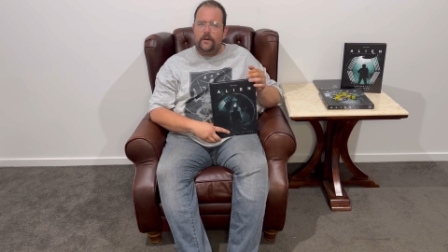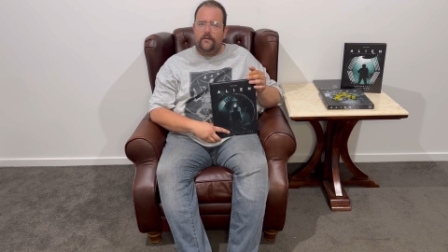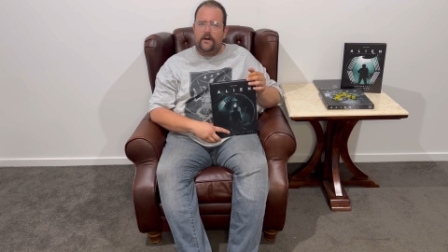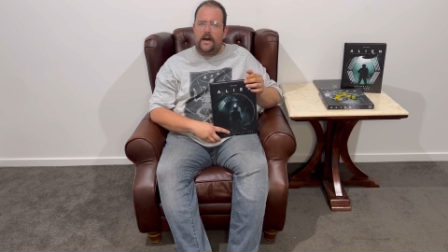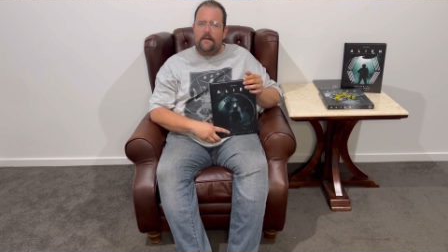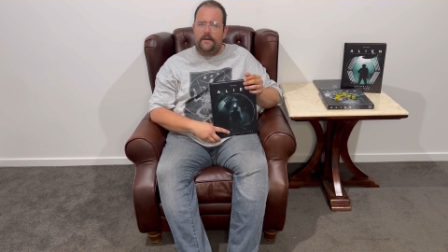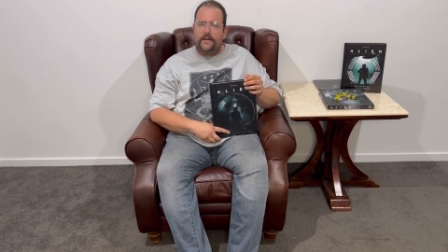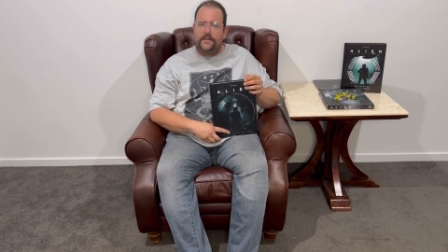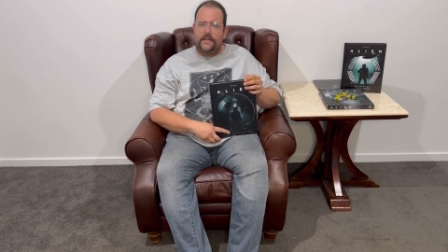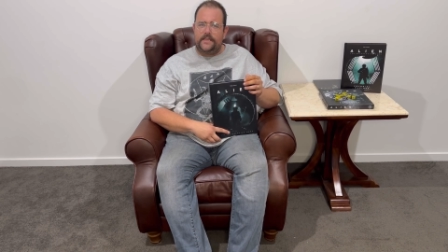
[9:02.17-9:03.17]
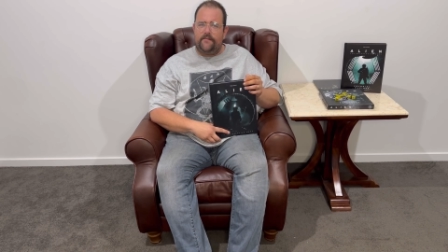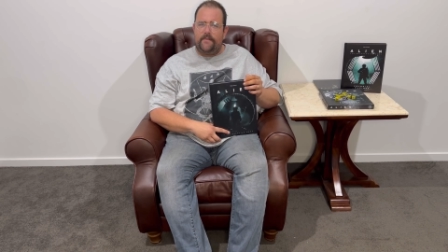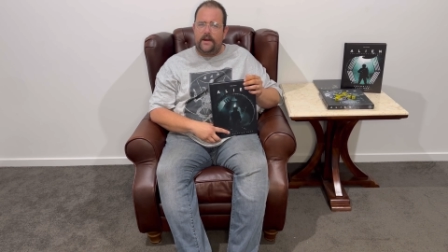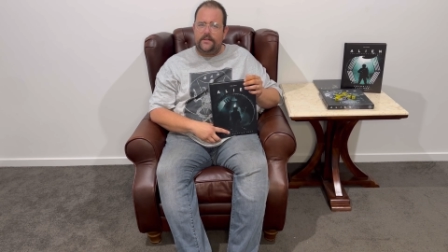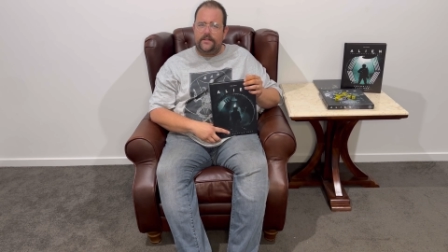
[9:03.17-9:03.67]
other RPGs have
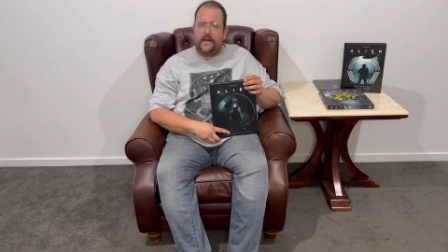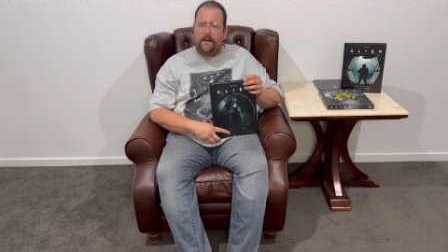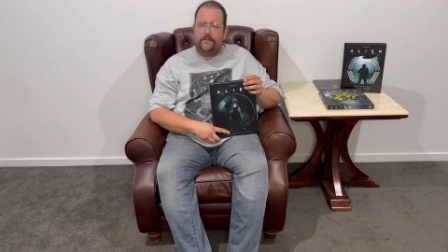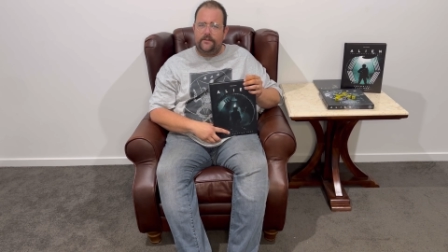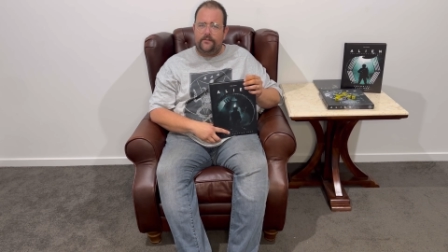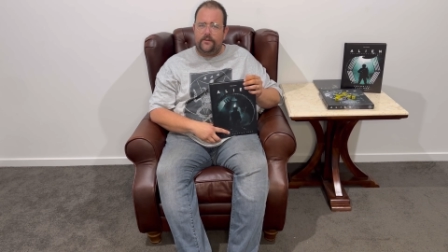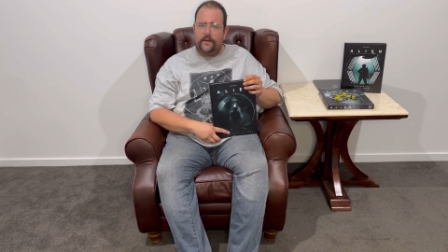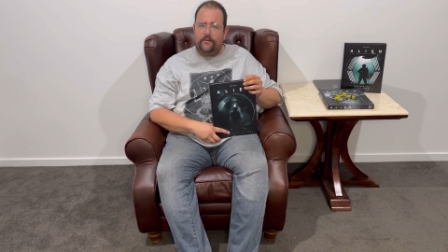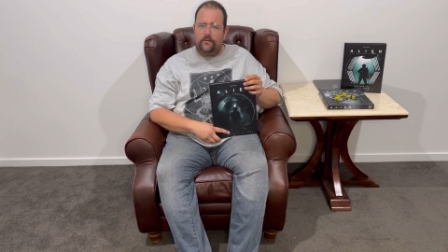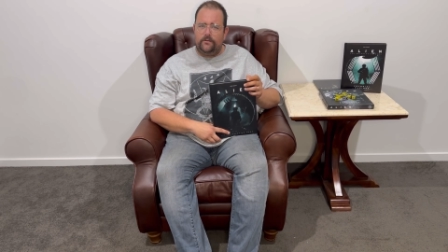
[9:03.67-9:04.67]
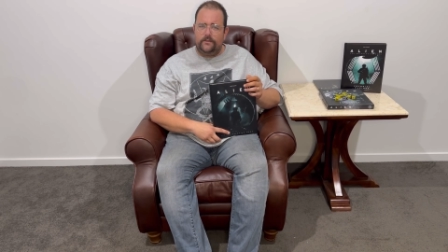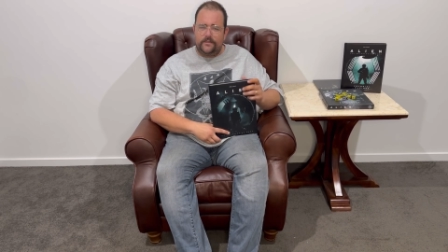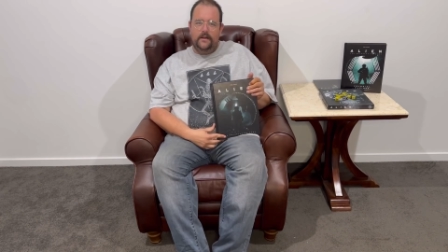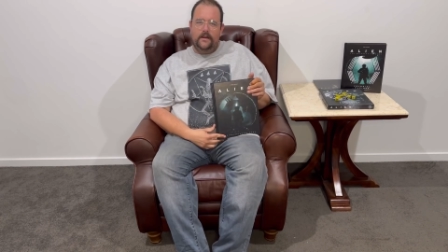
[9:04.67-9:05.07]
managed to capture through their rules.